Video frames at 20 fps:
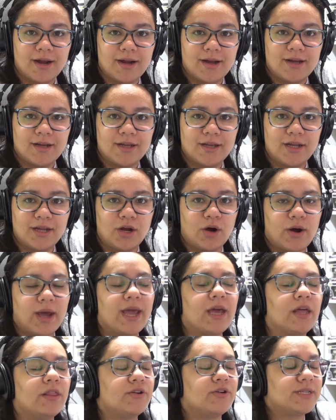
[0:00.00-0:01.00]
You know,
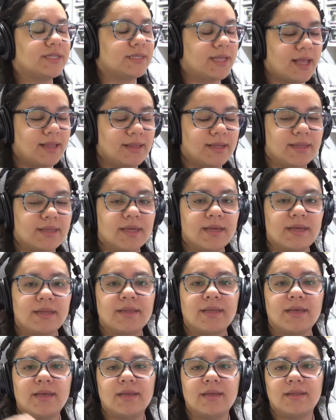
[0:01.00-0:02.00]
I understand that
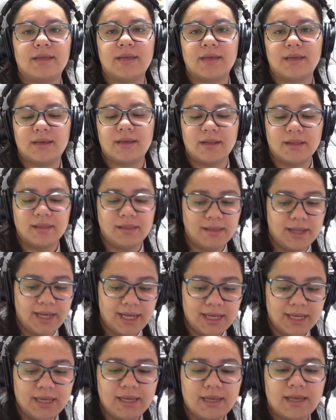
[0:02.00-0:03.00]
the
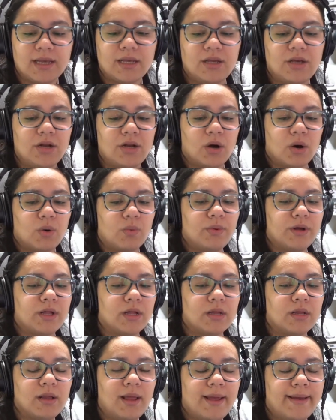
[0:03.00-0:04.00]
link, you know,
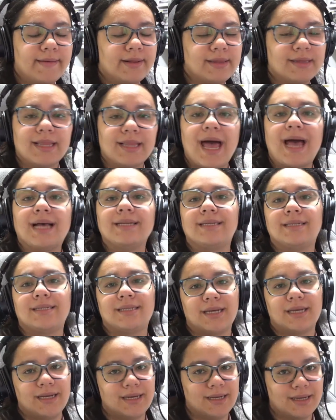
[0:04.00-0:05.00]
will
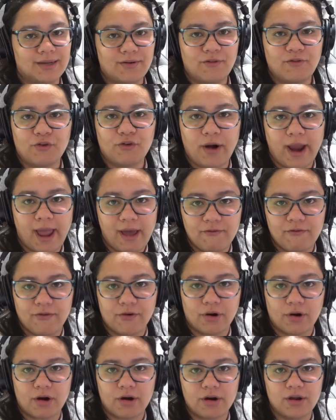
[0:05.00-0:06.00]
last
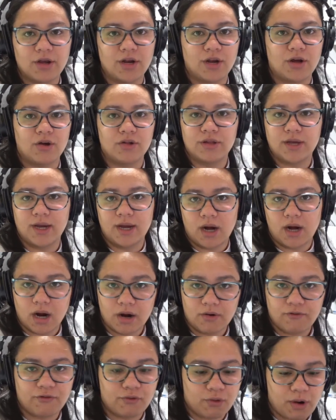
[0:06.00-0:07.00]
forever. You know, they
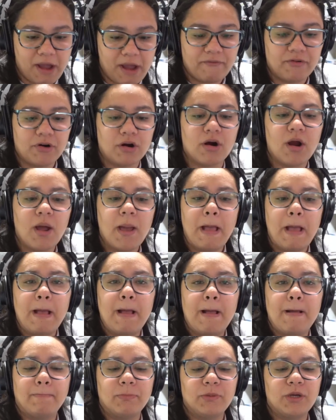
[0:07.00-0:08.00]
are forever,
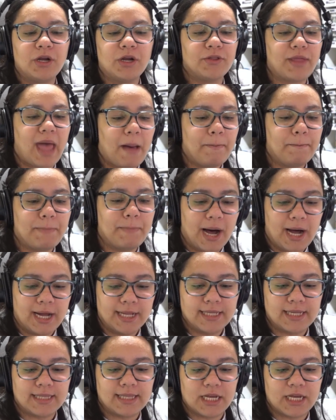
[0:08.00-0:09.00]
you know, that
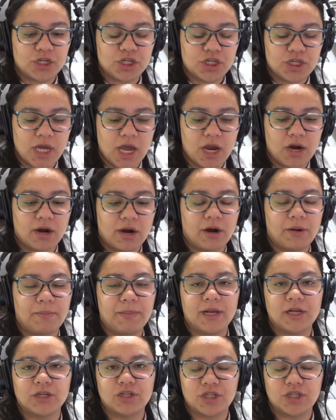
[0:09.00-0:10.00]
bond that they share,
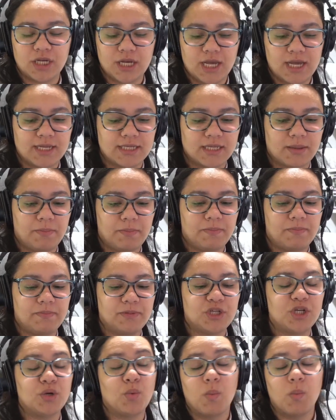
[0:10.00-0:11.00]
because
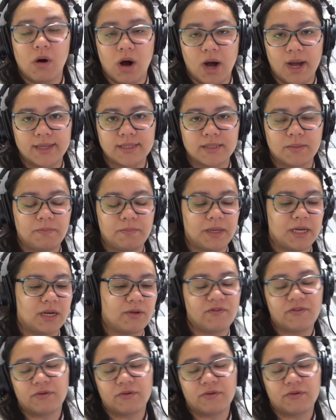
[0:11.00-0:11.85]
she was a biddy for